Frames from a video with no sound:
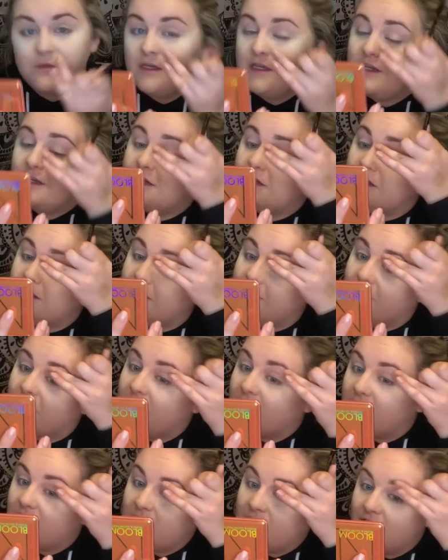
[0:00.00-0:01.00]
to me in
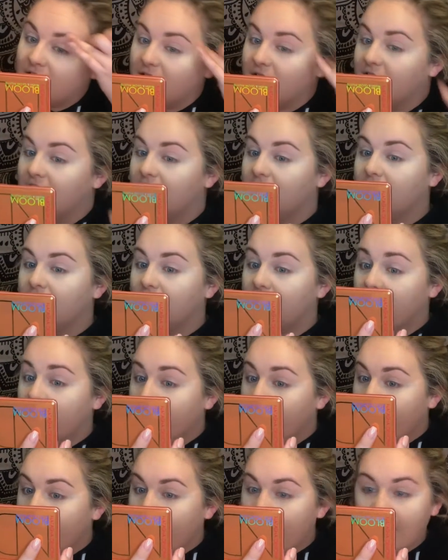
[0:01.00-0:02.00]
all
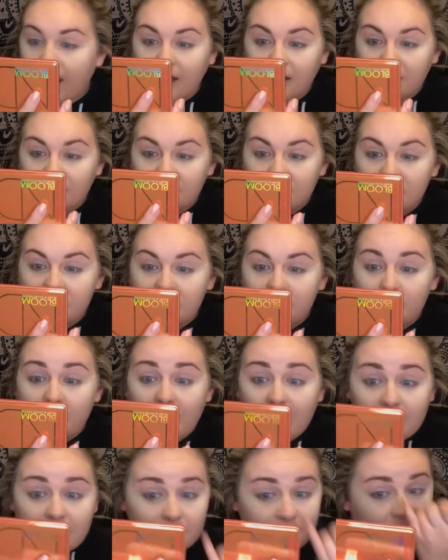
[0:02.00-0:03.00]

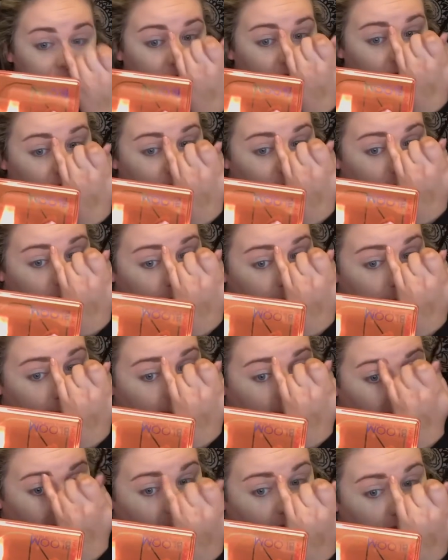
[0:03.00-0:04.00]
aspects of my
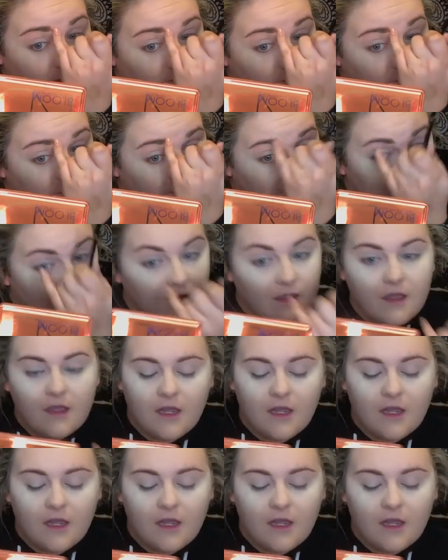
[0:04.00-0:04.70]
life.